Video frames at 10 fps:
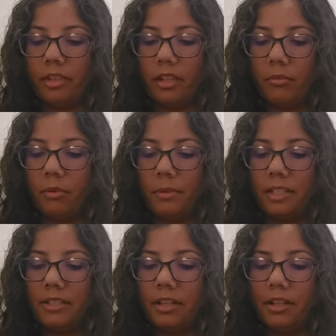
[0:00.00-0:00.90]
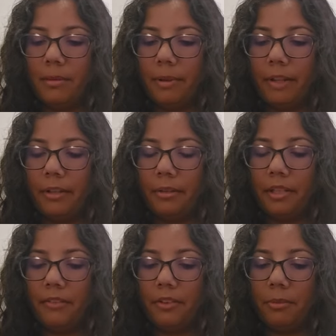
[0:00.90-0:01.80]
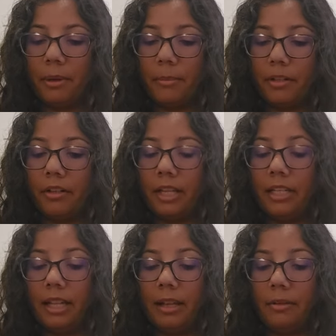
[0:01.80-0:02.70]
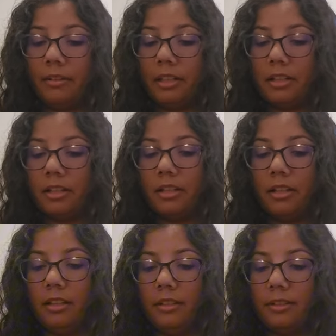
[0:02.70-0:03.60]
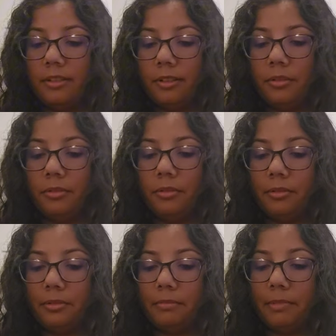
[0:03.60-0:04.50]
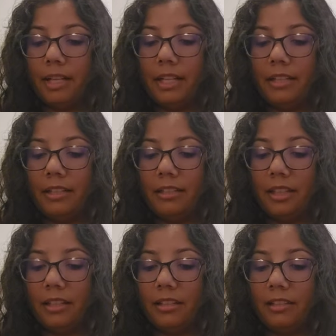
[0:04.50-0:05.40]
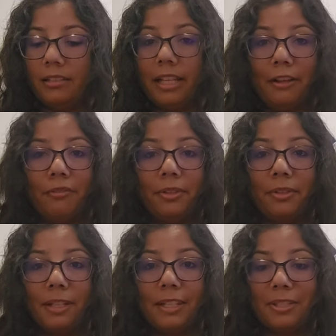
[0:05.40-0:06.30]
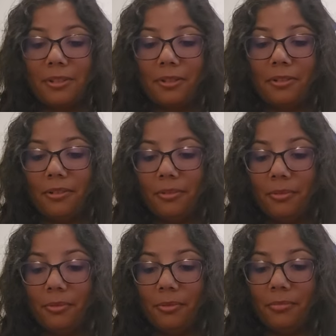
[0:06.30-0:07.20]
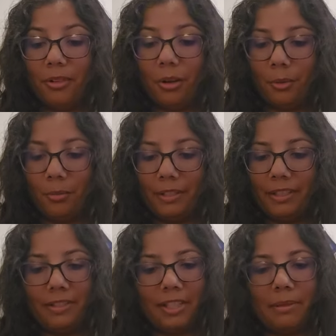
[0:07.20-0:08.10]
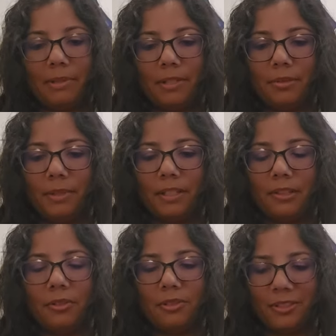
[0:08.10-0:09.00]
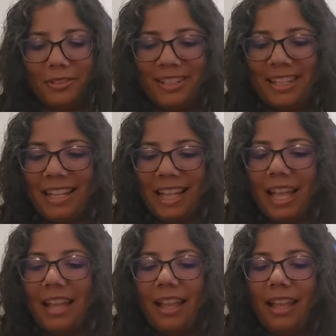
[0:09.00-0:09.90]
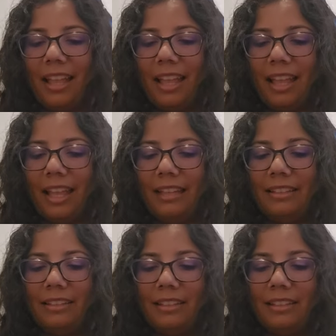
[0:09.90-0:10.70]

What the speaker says: what was I talking about? I don't even remember. Anyhow, so my little nephew is, oh, he's gonna be 2 weeks old soon. And